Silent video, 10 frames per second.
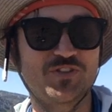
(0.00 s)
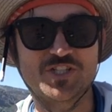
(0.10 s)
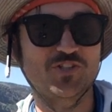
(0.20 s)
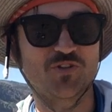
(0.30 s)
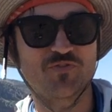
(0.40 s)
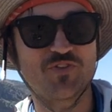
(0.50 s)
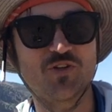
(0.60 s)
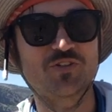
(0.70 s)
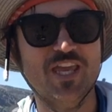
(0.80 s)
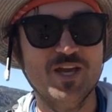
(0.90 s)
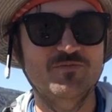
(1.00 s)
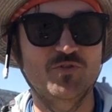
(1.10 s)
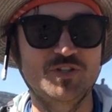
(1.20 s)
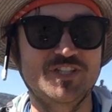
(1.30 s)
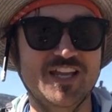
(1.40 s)
digital field camp
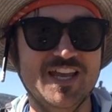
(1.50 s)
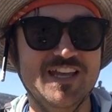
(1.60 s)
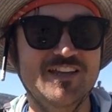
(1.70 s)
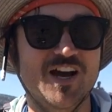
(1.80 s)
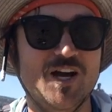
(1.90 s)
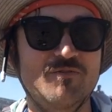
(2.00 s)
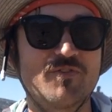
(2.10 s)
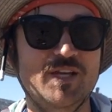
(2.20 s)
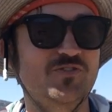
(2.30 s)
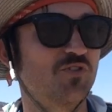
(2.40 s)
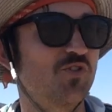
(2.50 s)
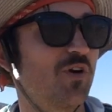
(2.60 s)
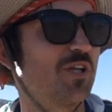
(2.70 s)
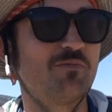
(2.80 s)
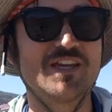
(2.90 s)
for today. Thanks for
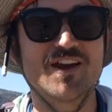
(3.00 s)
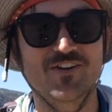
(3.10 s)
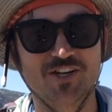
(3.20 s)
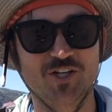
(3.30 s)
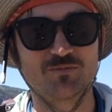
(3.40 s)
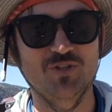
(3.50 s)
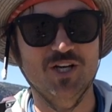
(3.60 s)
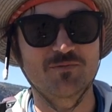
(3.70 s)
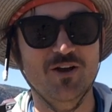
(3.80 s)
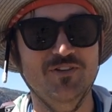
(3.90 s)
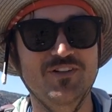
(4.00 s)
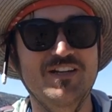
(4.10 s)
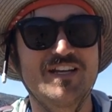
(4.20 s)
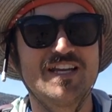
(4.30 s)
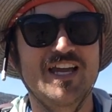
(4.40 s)
joining me out here in Block Mountain.
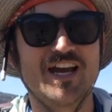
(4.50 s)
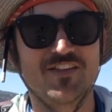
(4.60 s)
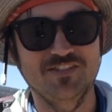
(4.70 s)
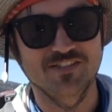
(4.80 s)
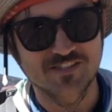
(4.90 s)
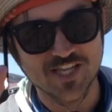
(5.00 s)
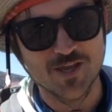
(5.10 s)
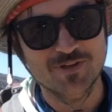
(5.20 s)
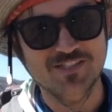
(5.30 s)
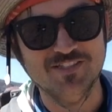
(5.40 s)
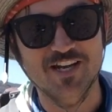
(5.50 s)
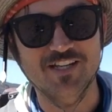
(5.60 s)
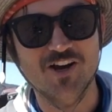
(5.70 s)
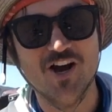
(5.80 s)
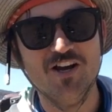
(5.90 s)
This is Sammy
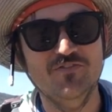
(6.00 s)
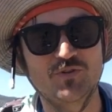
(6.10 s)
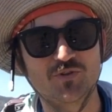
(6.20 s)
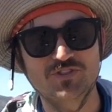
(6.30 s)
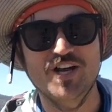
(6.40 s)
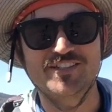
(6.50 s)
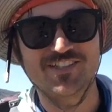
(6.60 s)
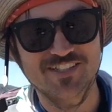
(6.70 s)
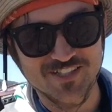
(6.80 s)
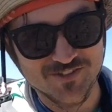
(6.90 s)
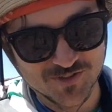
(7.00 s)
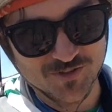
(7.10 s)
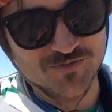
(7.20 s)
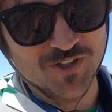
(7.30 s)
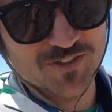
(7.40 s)
signing off, and we'll talk to you again soon,
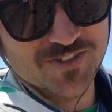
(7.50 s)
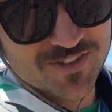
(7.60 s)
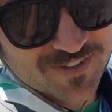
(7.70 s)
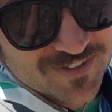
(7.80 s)
folks.